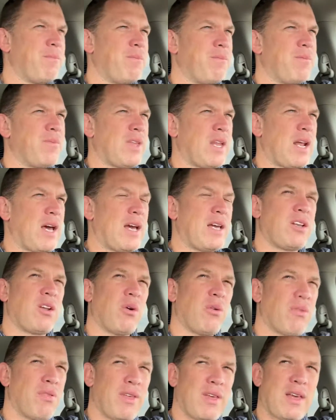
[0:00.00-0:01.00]
that I
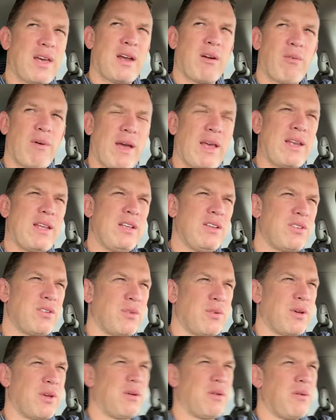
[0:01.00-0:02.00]
don't think I ran into
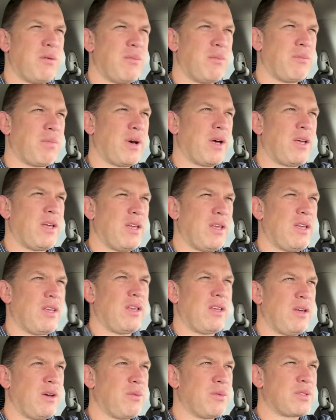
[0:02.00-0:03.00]
it, but
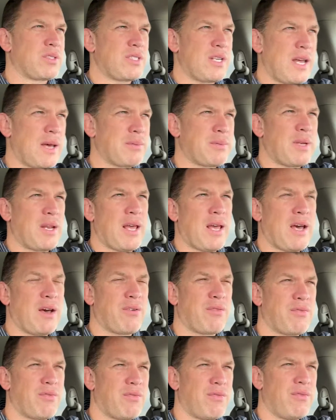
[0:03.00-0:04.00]
it was snapped in half.
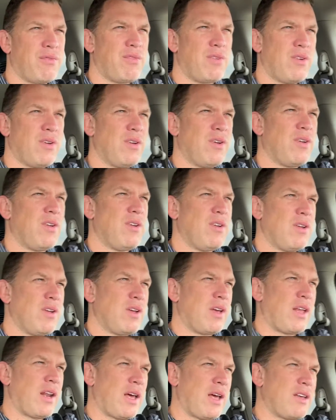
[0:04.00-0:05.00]

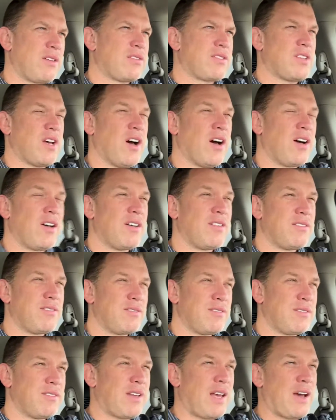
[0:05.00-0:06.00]
And I saw it
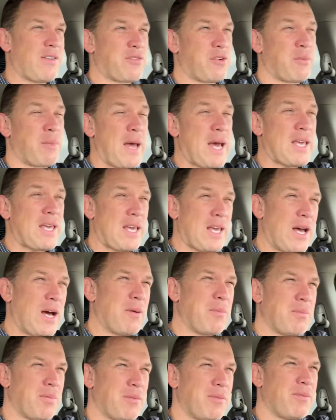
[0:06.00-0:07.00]
after backing up
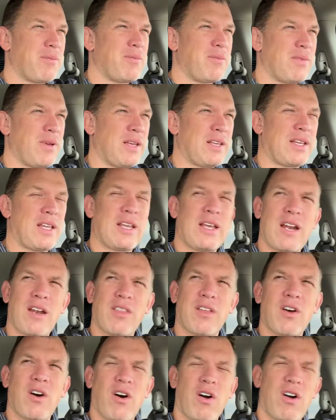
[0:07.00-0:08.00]
and getting out of
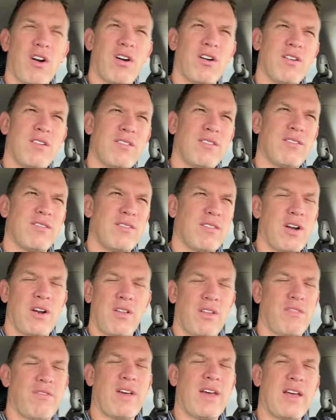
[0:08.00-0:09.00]
the car, out of
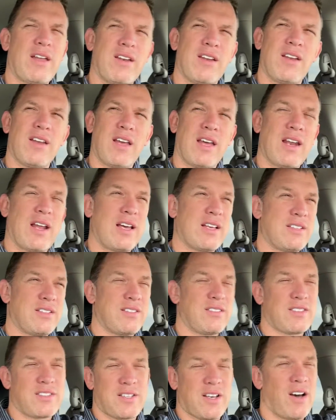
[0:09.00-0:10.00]
the van, and I
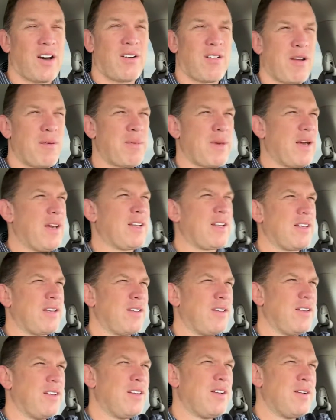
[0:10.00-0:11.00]
saw it right behind it.
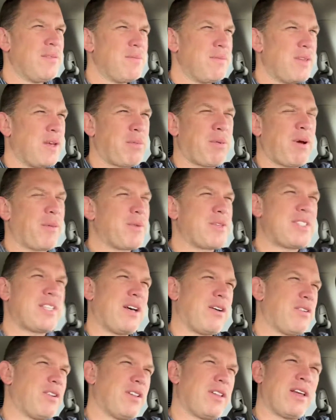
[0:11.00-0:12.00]
It probably
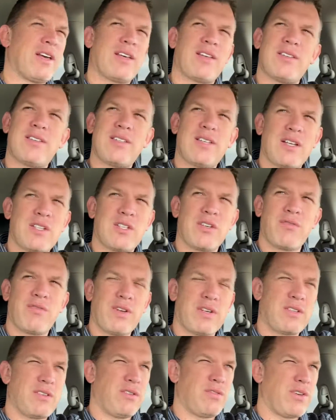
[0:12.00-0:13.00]
sounded like such a
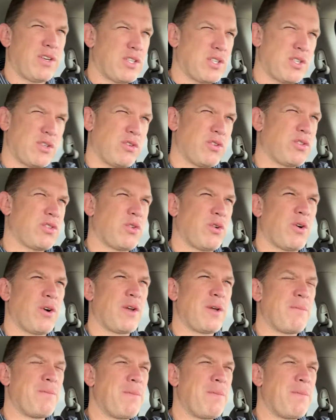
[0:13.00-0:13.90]
fictional story,